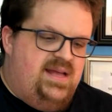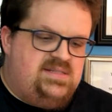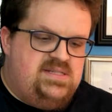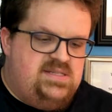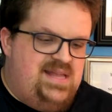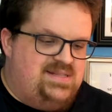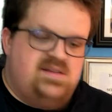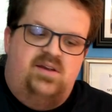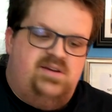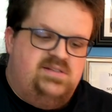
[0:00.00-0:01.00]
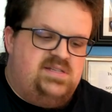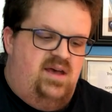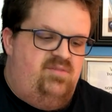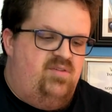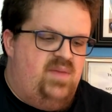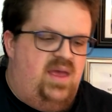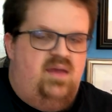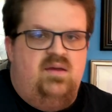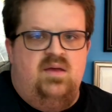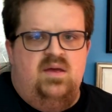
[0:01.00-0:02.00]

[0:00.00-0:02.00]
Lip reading: That's not a good sign for me.